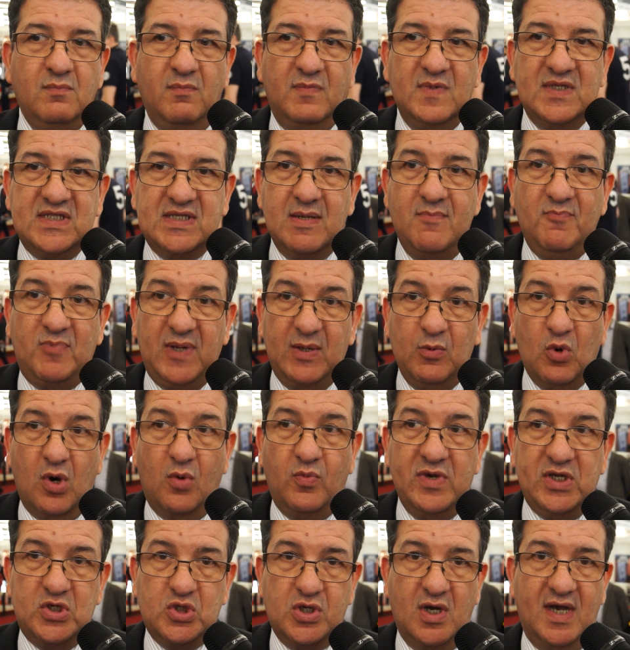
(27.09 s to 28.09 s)
Simply what
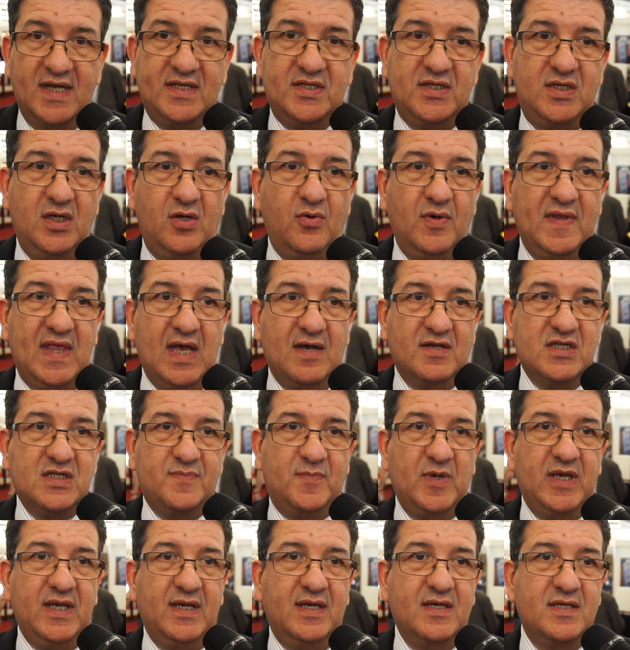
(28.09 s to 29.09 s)
we try to do with our
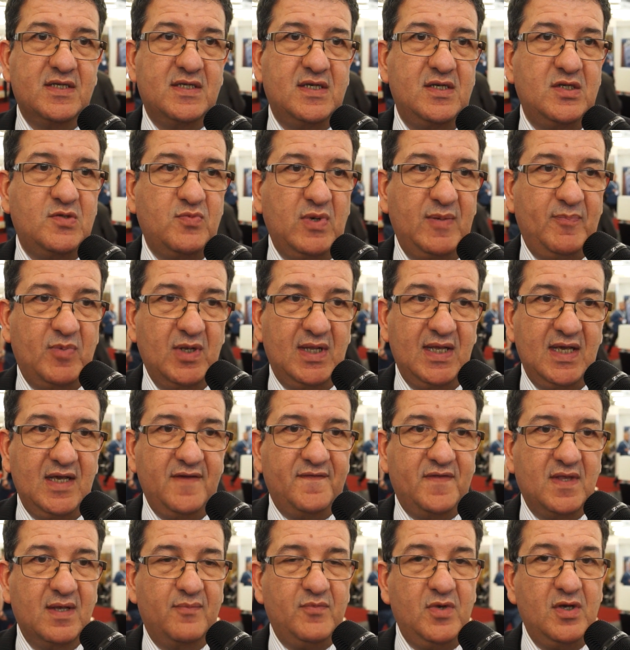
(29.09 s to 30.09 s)
speakers is we
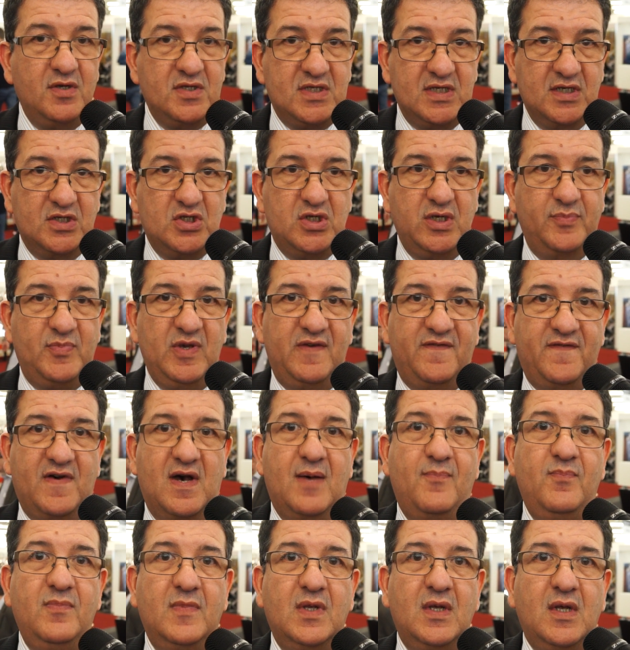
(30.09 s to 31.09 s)
believe that music should be
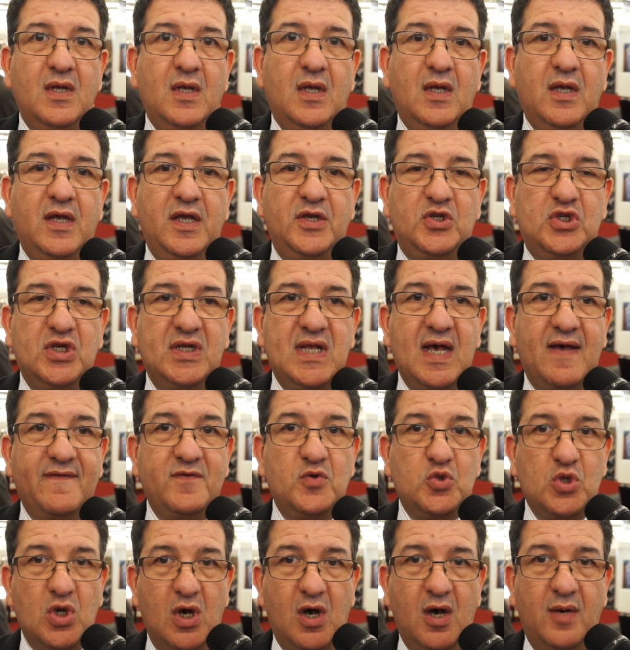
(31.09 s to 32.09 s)
fun, it should have
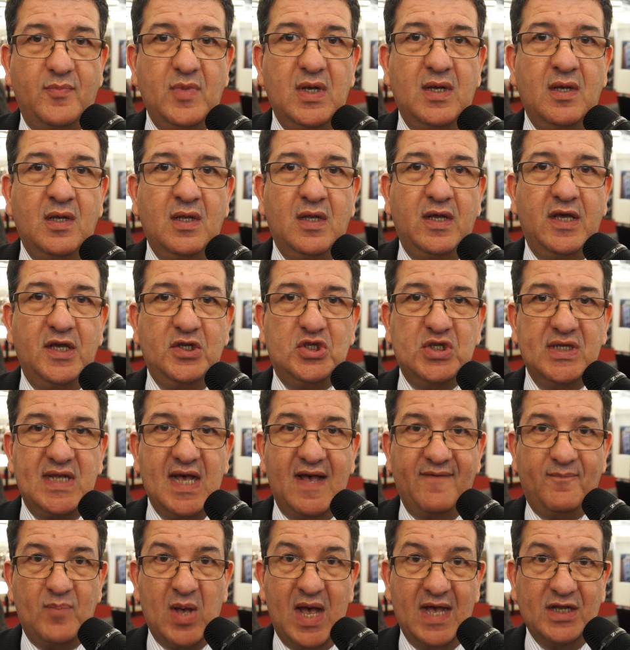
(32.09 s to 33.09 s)
drama, it should
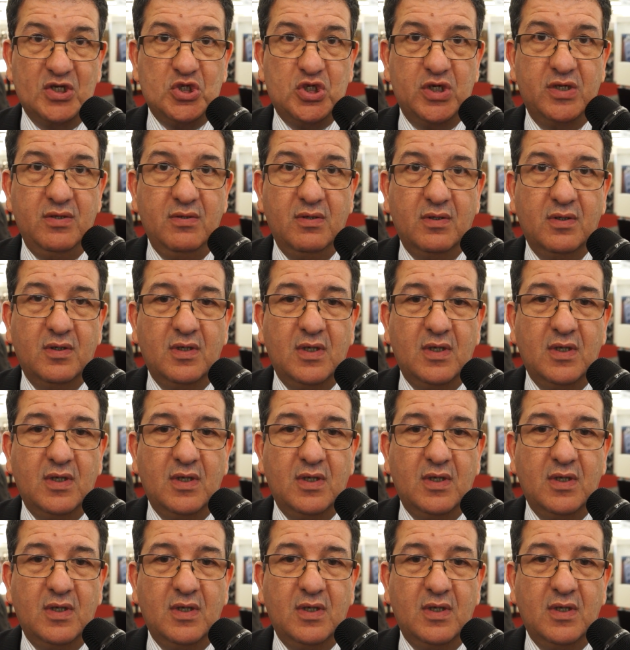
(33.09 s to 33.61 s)
have passion,